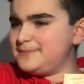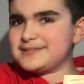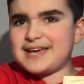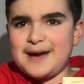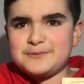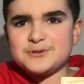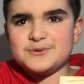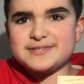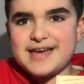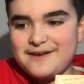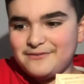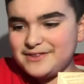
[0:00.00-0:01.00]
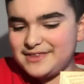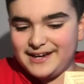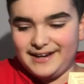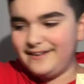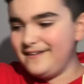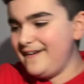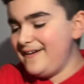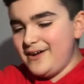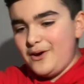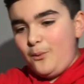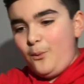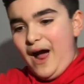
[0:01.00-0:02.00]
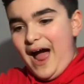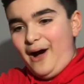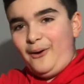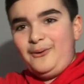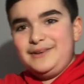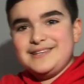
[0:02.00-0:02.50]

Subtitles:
capsules, everything. Wow,